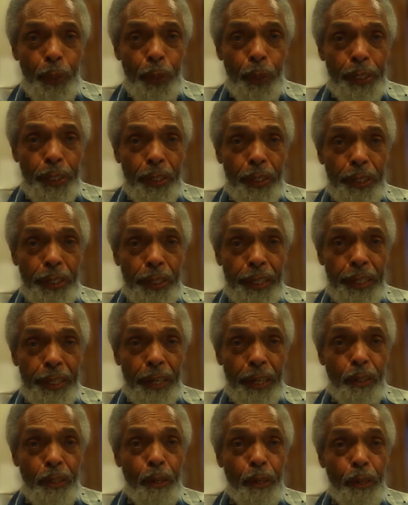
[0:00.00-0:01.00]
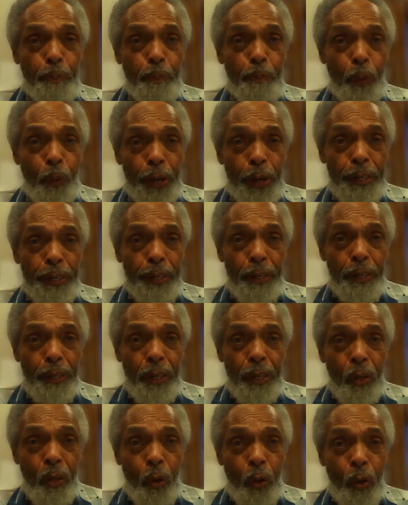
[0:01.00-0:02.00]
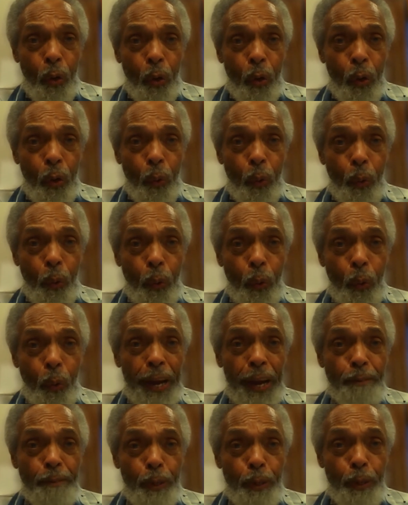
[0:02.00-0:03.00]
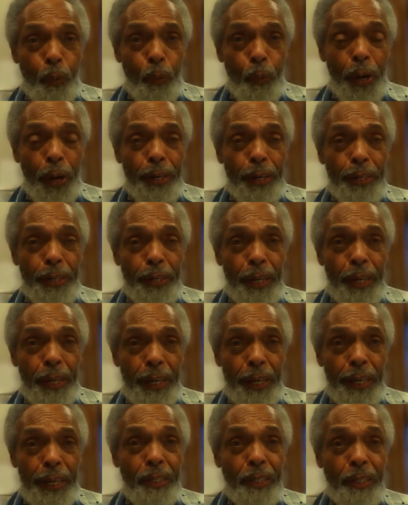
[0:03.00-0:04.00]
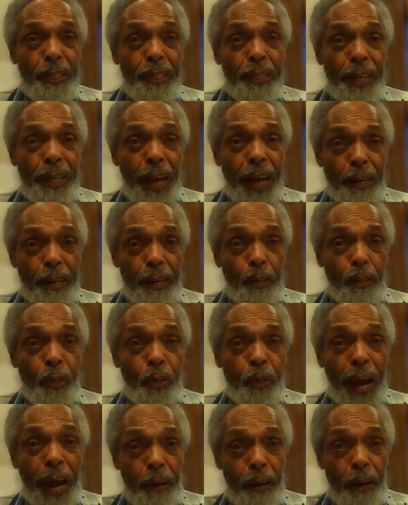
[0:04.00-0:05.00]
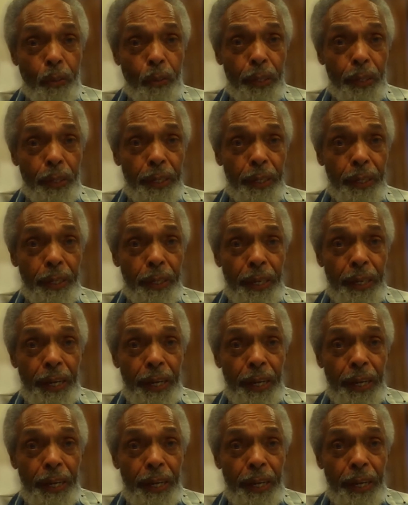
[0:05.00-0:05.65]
we should get to the point where everyone is entitled to housing.